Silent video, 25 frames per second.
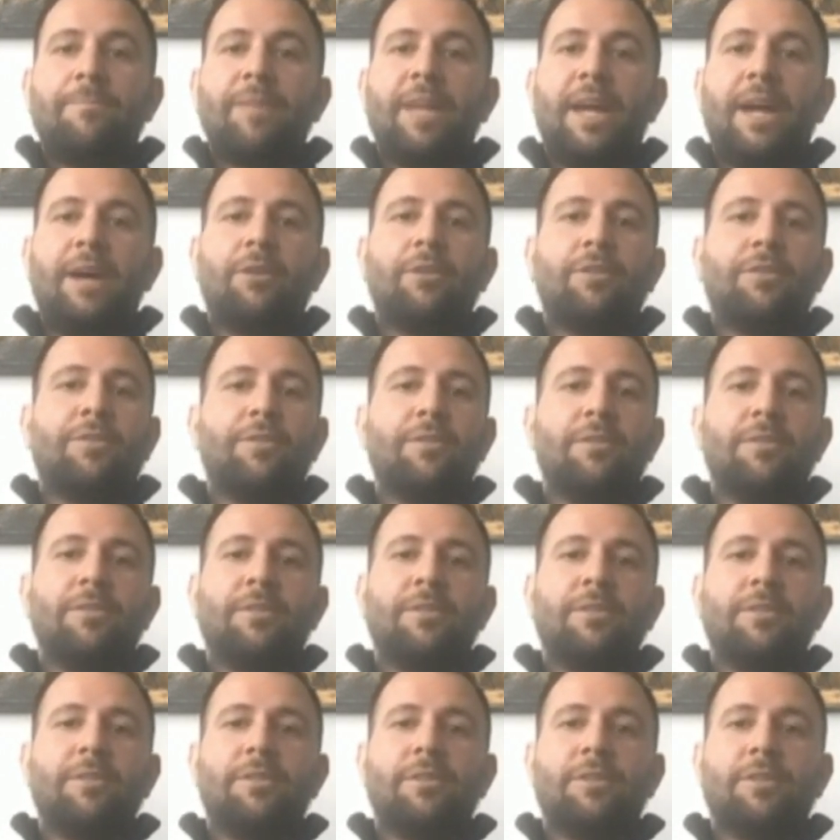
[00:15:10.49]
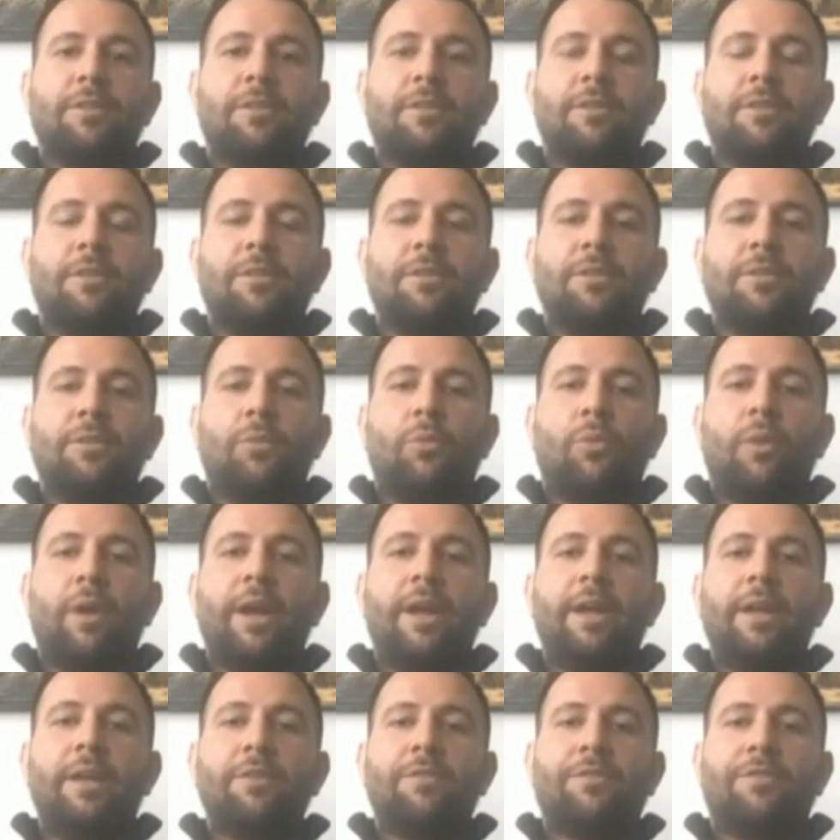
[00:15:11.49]
now the
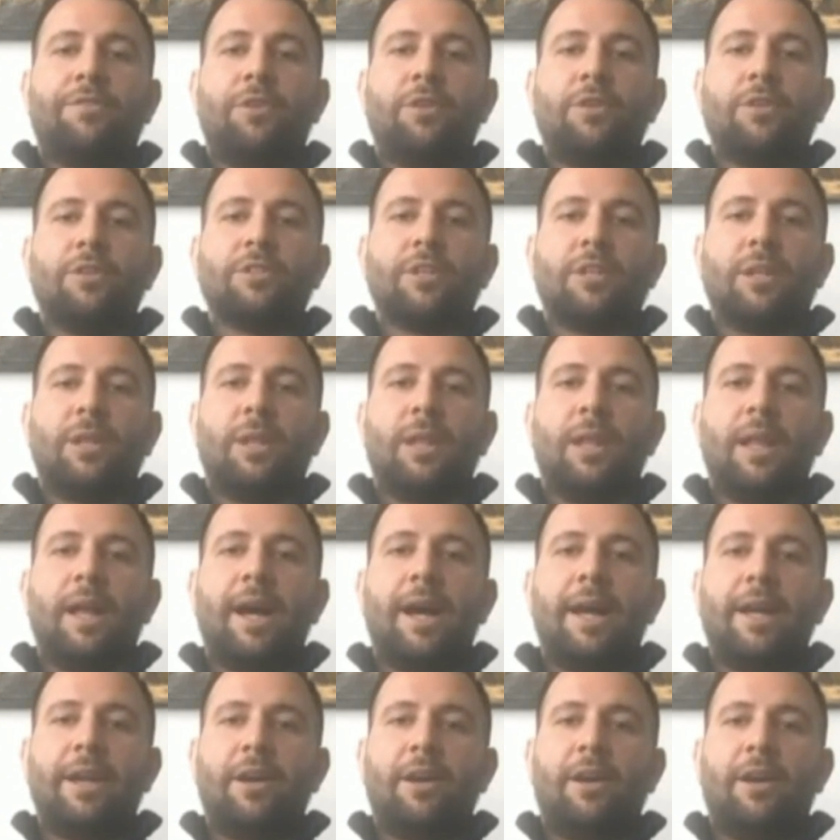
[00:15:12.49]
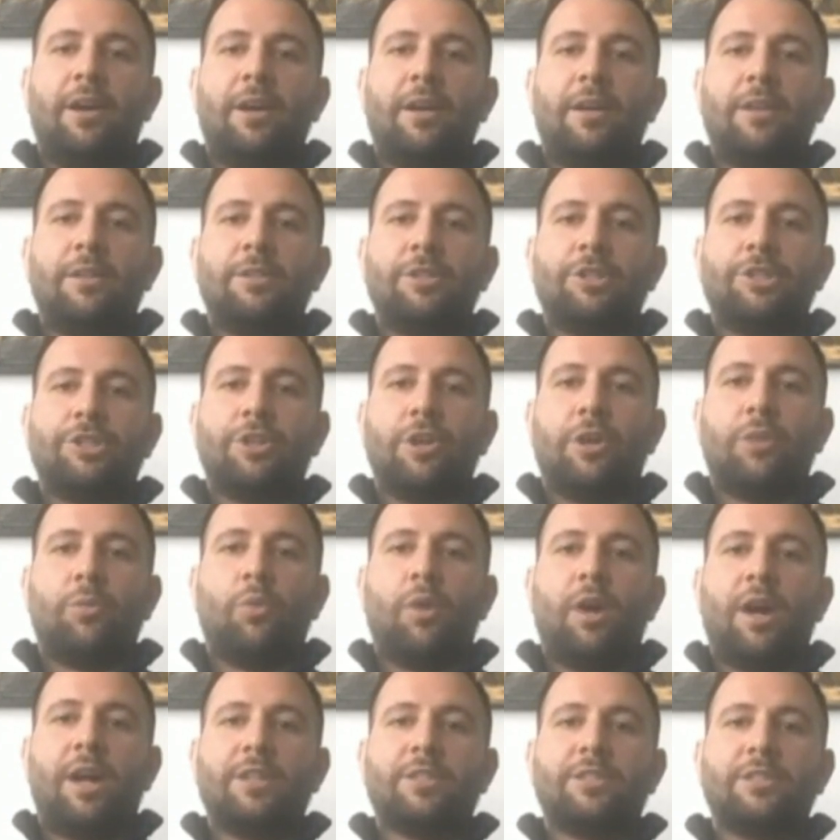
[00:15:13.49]
weight falls a lot on
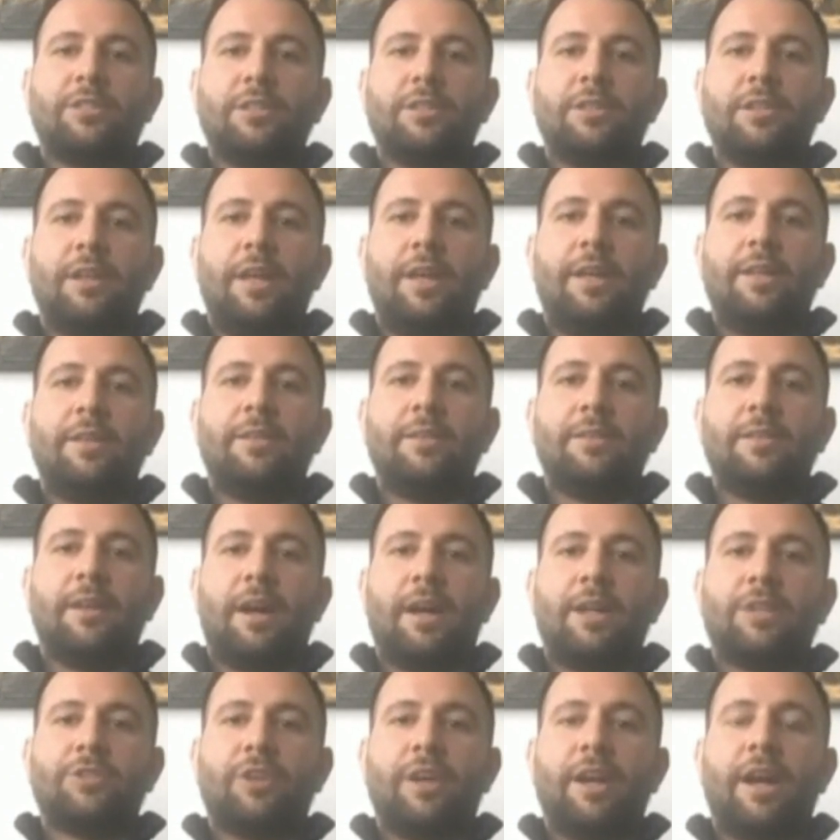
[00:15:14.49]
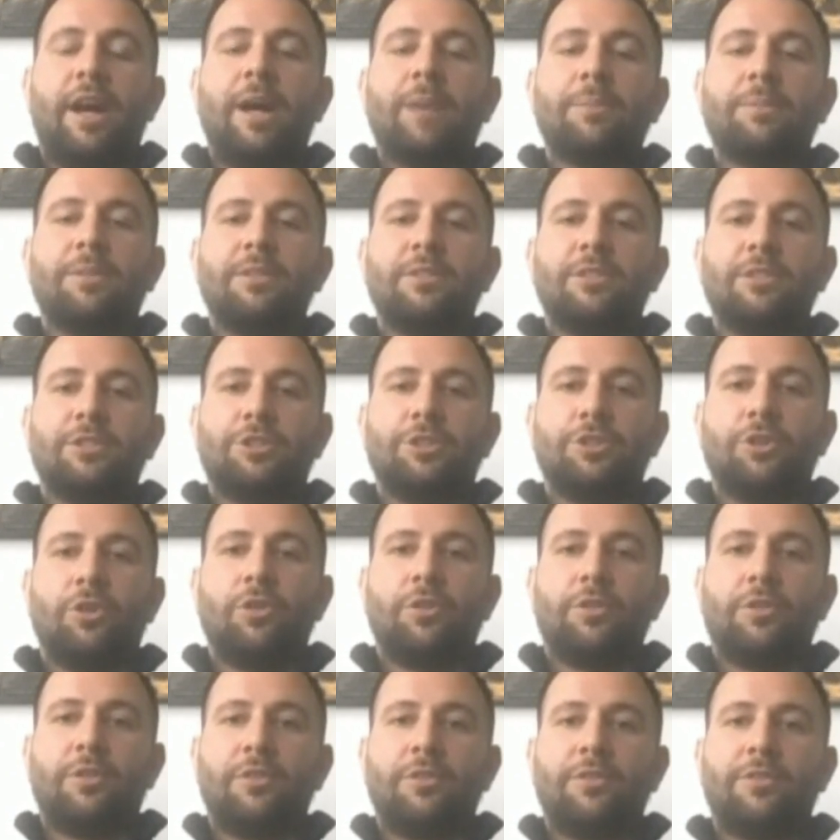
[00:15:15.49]
Deshaun Watson and DeAndre Hopkins'
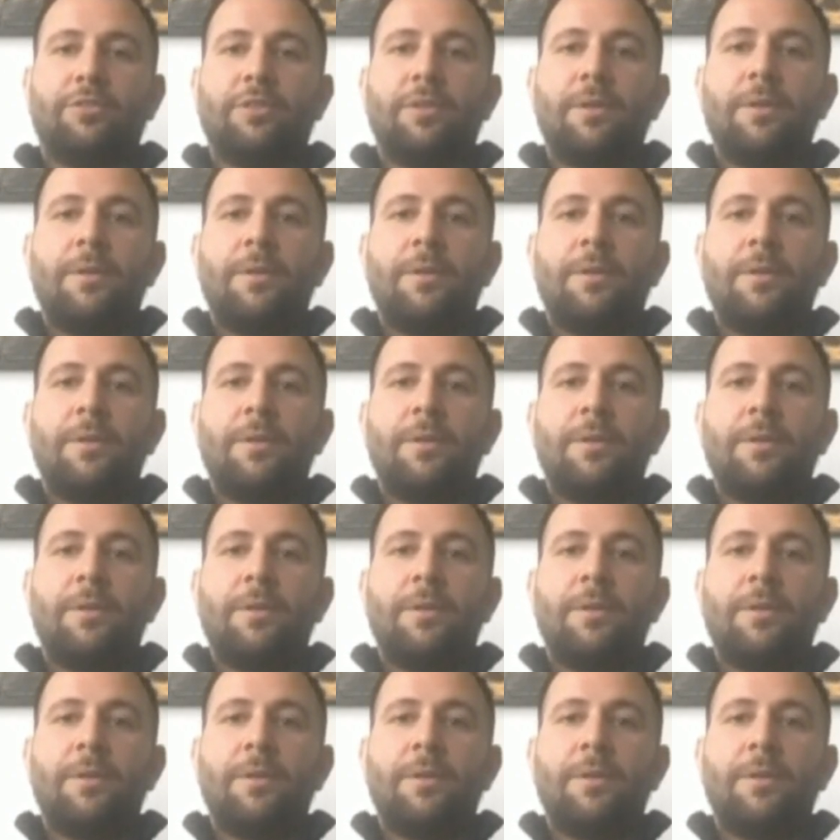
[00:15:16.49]
shoulders.